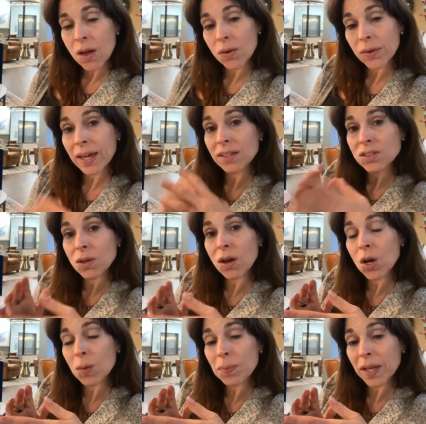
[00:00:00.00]
Okay, so I
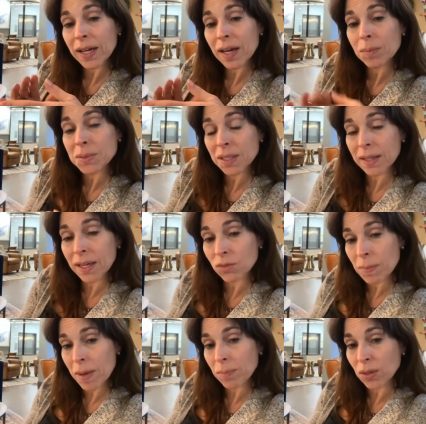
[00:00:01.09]
hope that helps. Again,
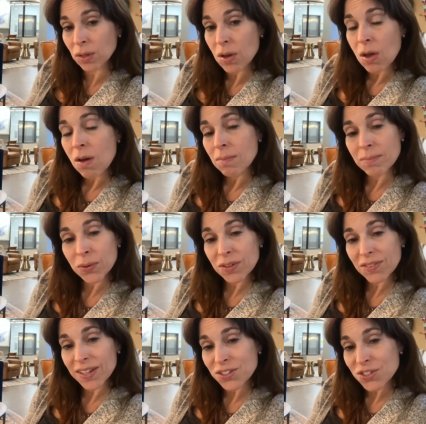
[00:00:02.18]
remember,
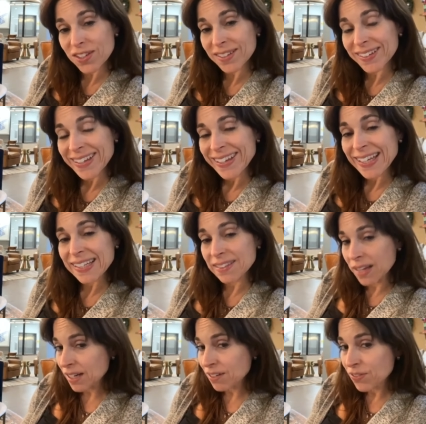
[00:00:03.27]
motivation is
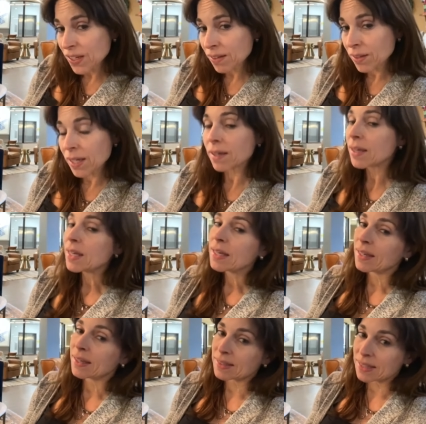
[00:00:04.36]
not a feeling,
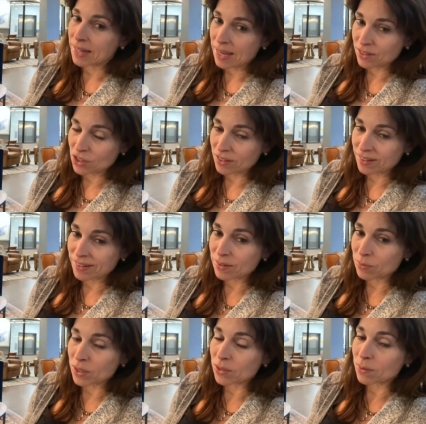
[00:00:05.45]
it's an action.
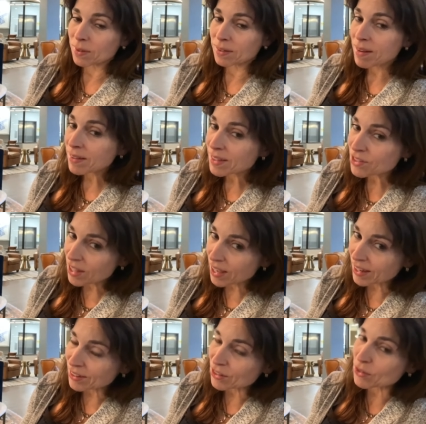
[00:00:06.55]
And when you acknowledge
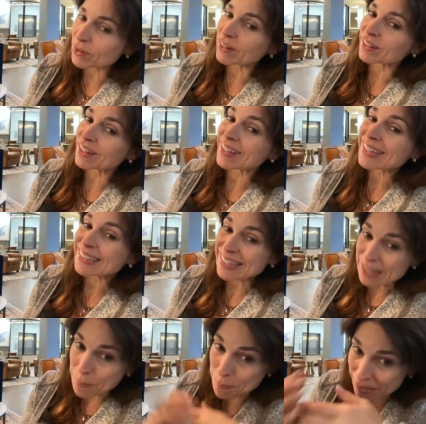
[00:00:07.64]
that, you are gonna
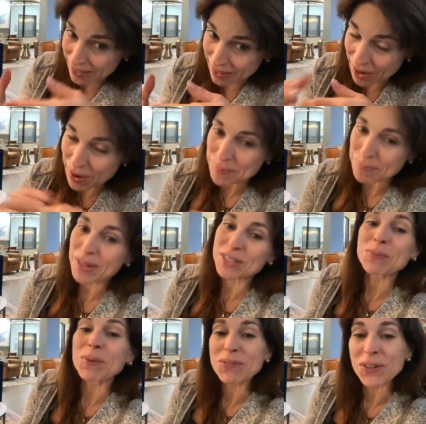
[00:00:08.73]
become
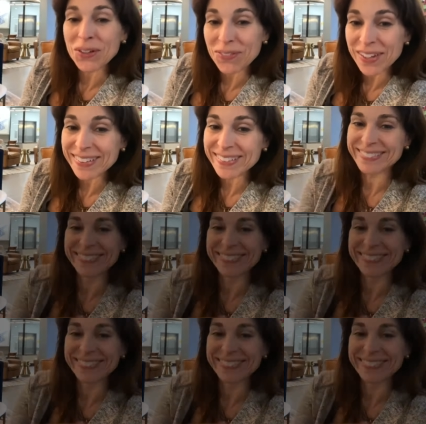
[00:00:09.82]
much more motivated.